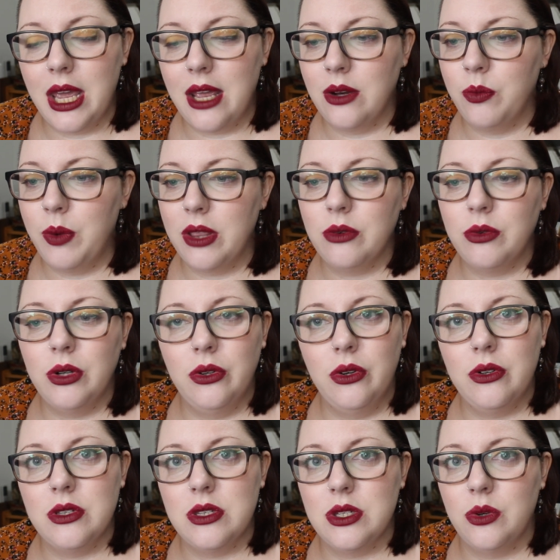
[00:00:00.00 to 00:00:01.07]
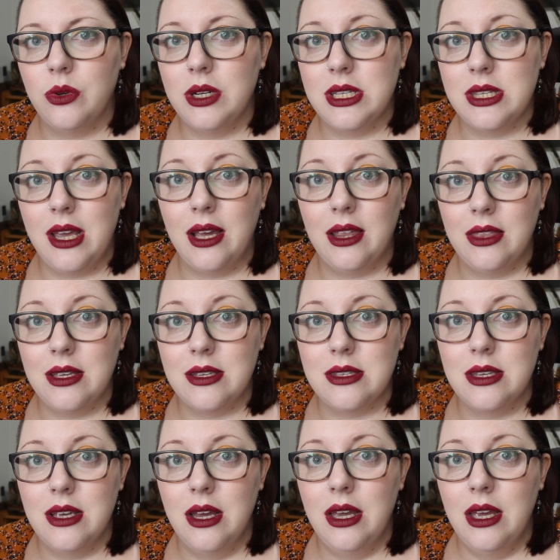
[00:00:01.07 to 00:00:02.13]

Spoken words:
and whether or not stories like this